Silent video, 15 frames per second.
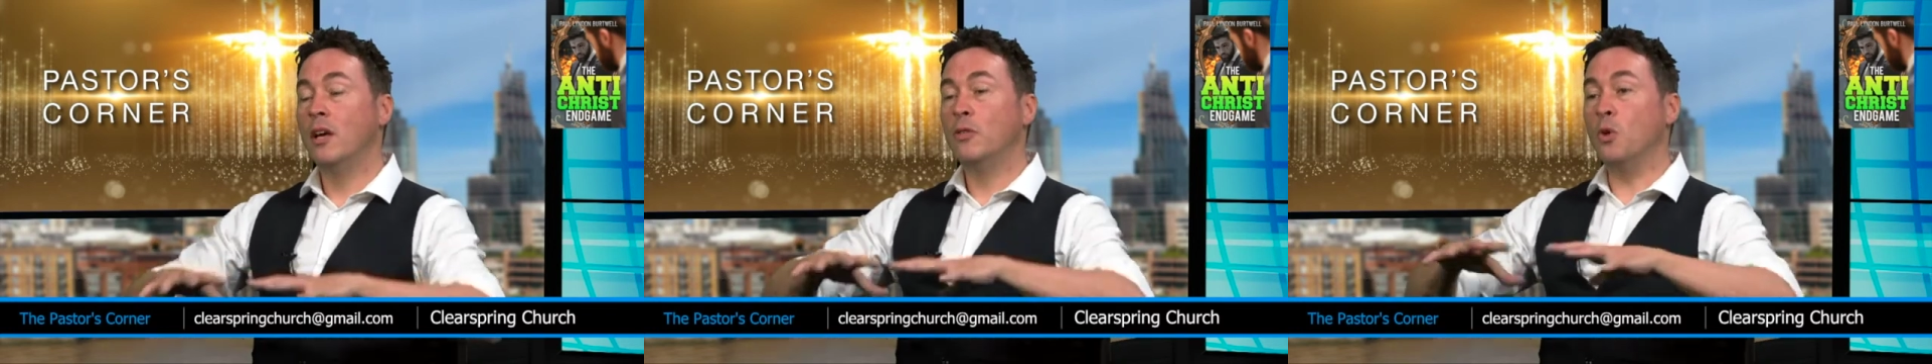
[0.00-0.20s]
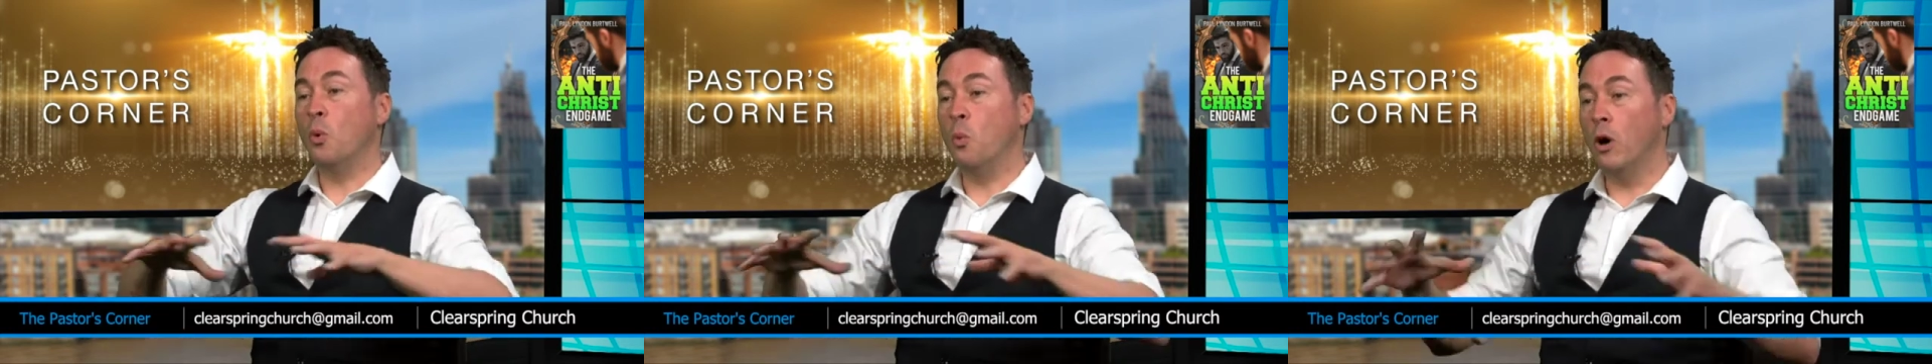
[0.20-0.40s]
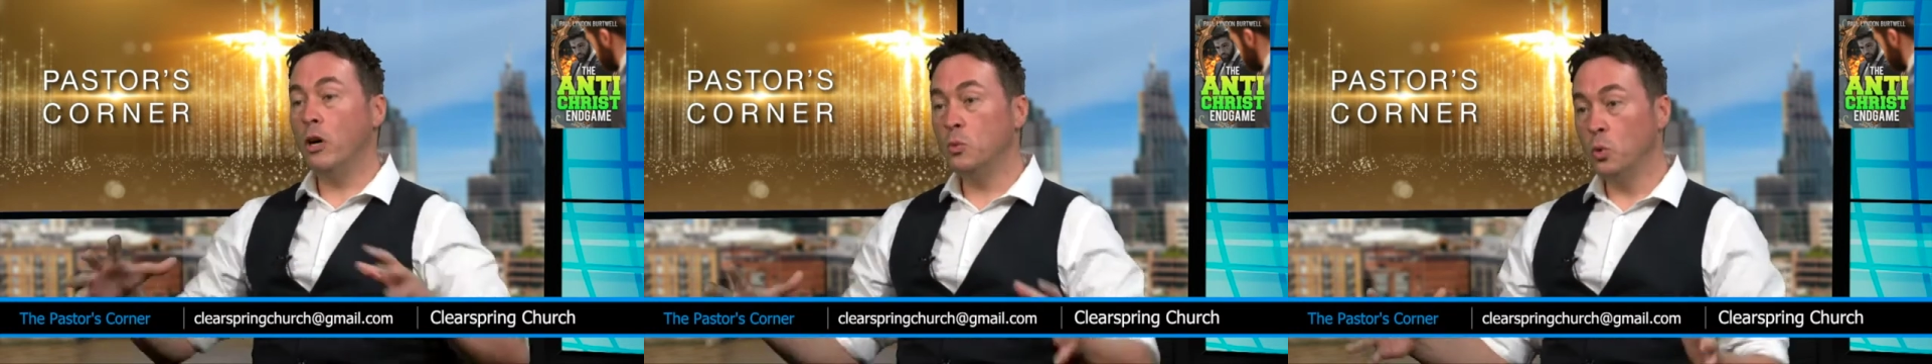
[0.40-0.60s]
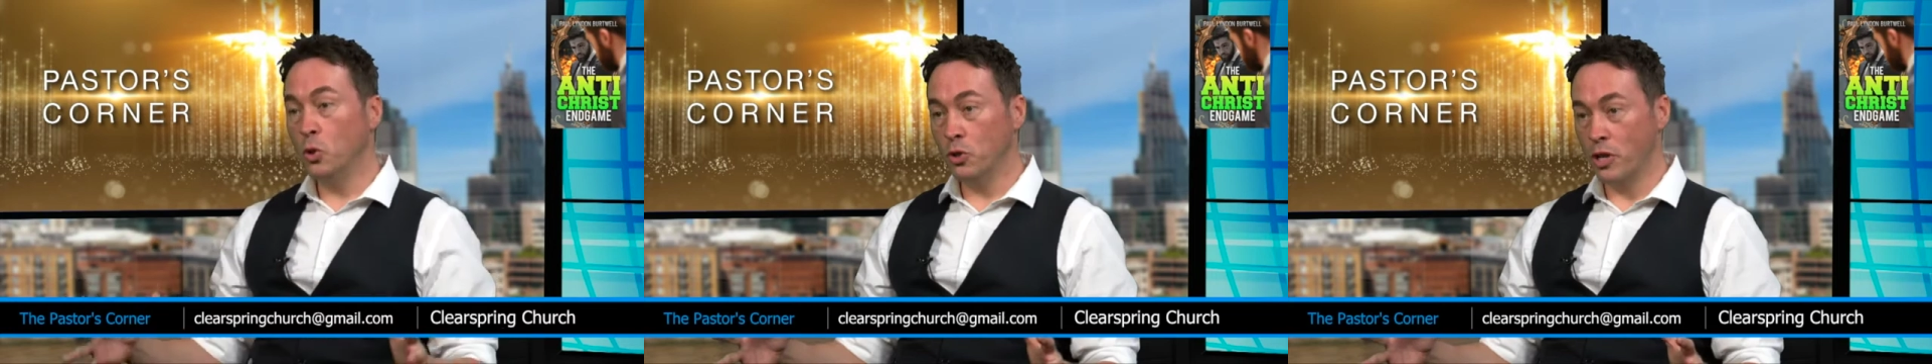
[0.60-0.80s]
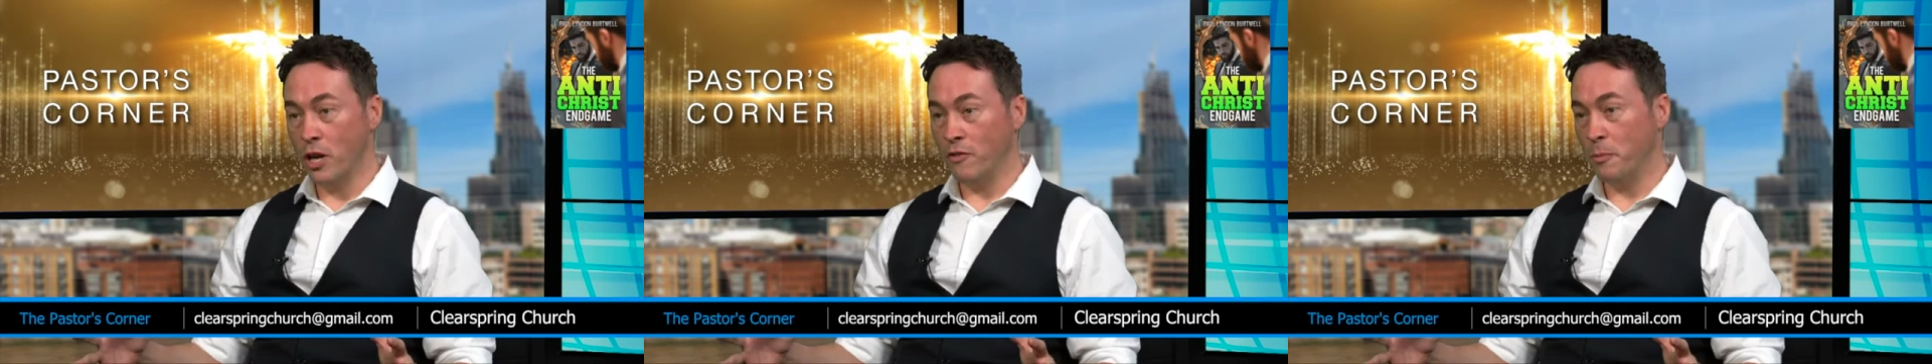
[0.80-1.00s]
the one
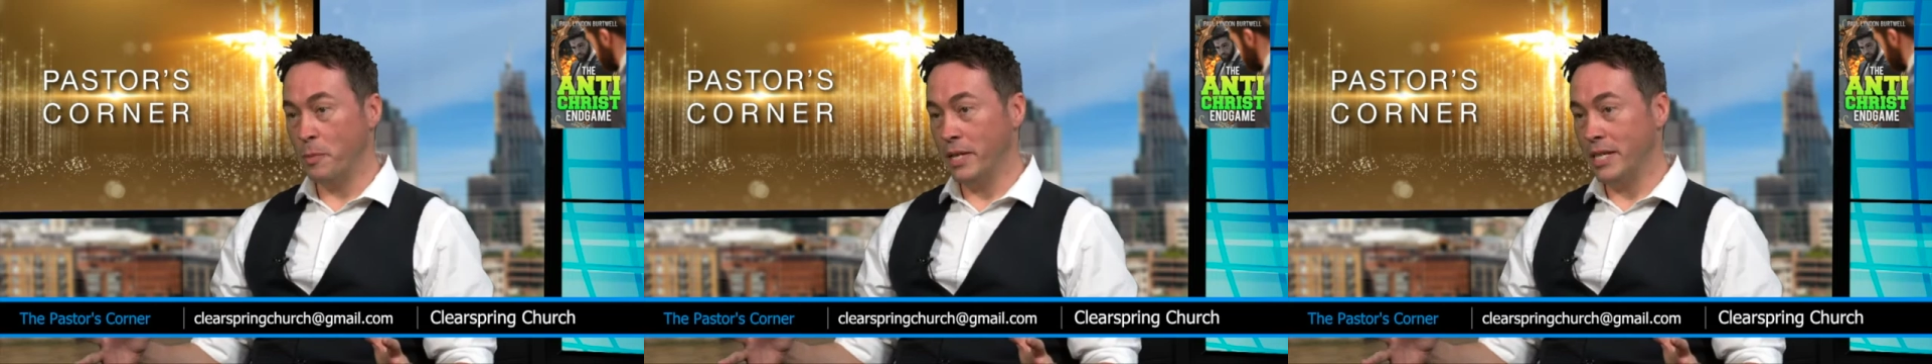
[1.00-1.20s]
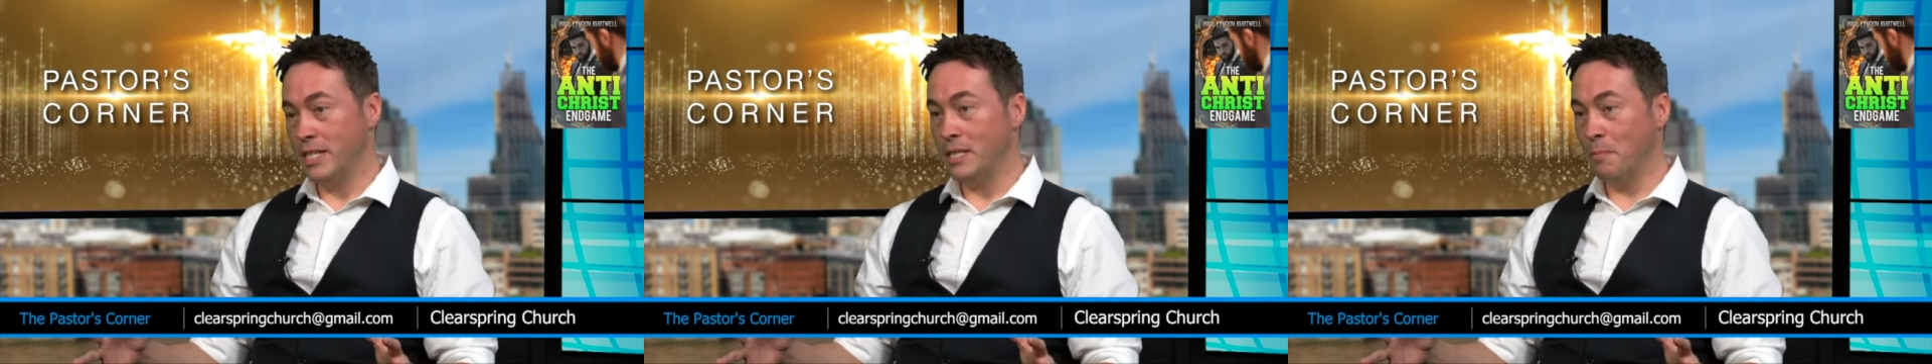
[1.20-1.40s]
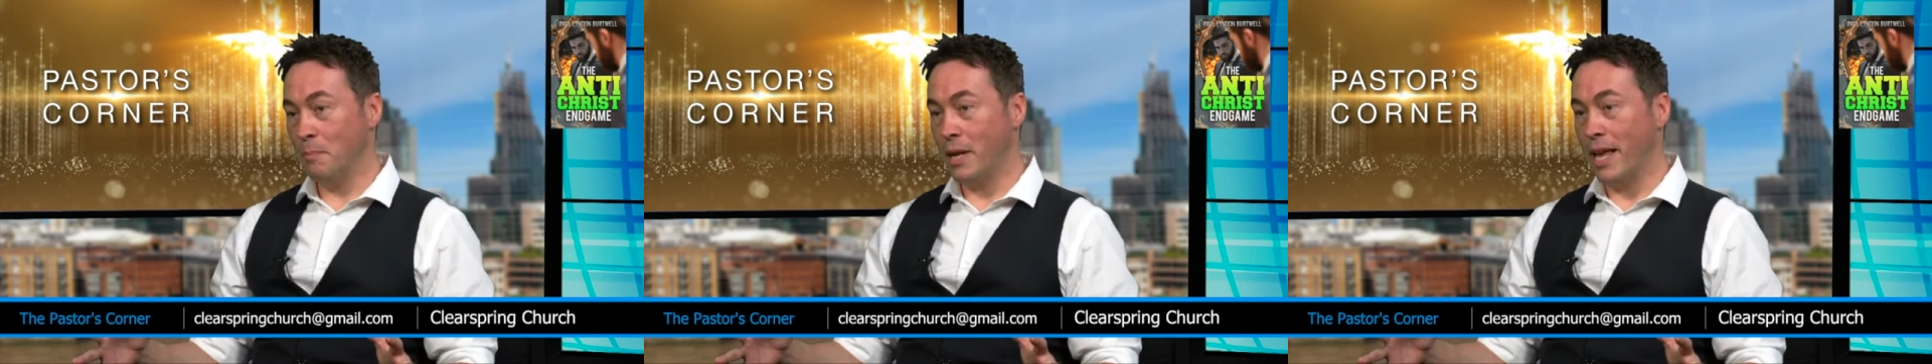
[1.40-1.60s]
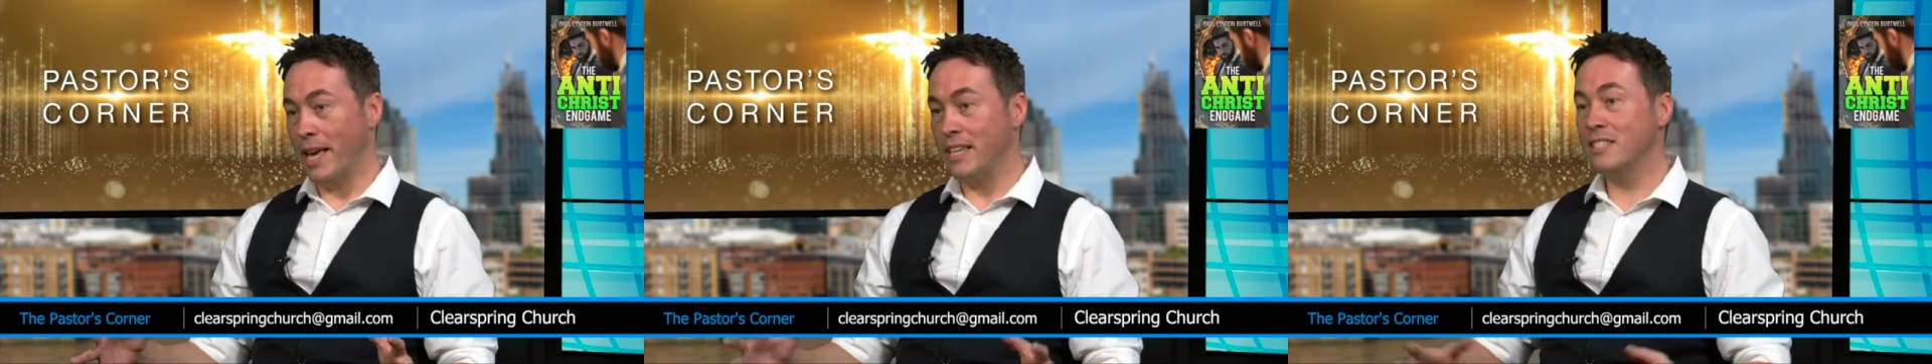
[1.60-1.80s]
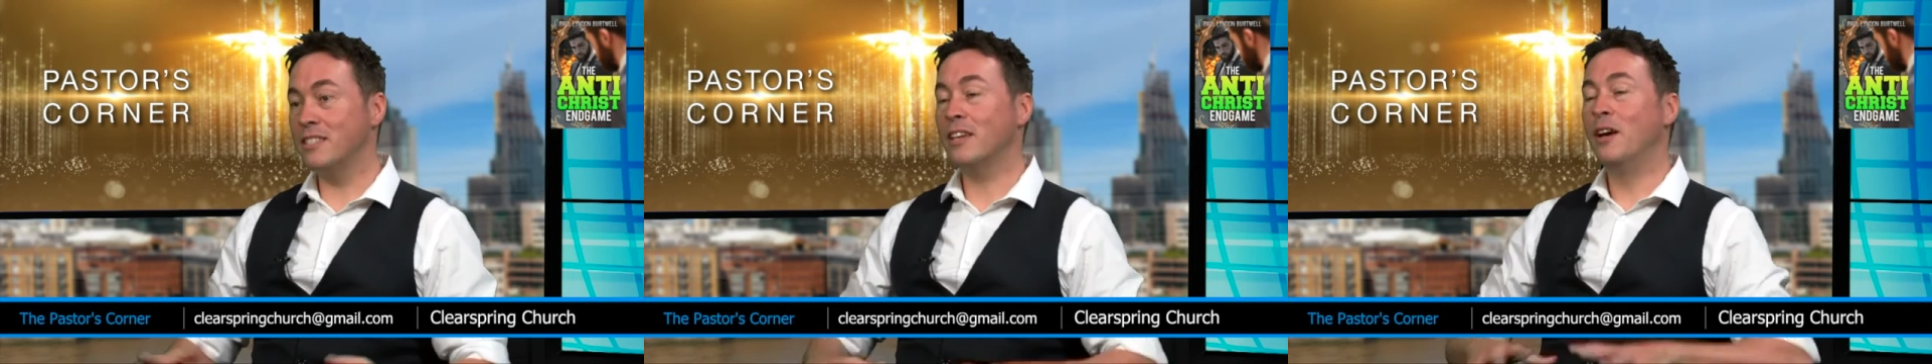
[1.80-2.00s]
world government is in
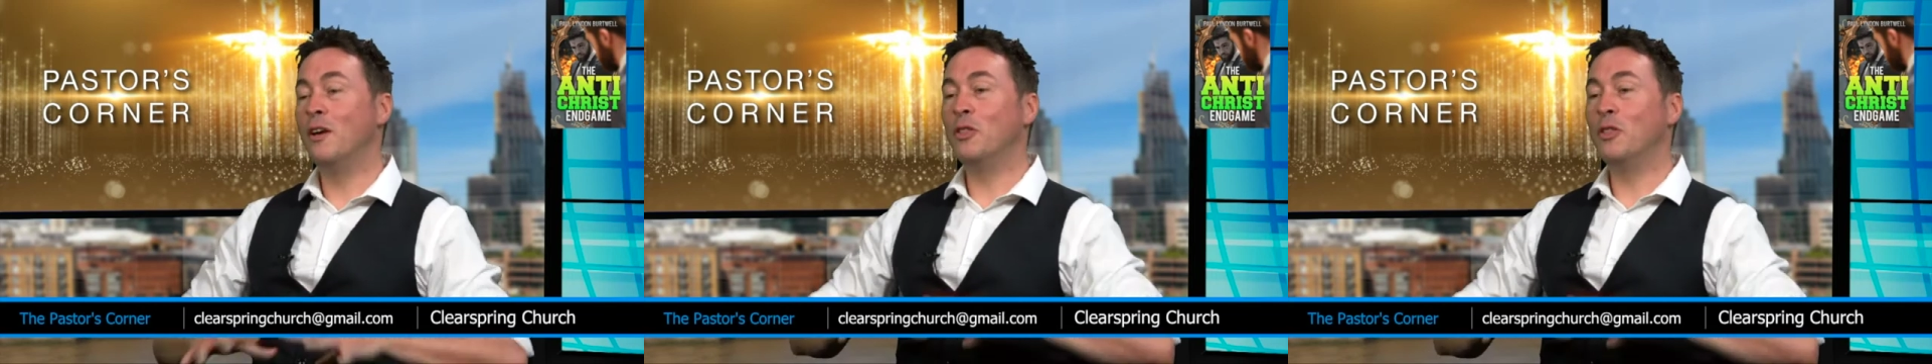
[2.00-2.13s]
place,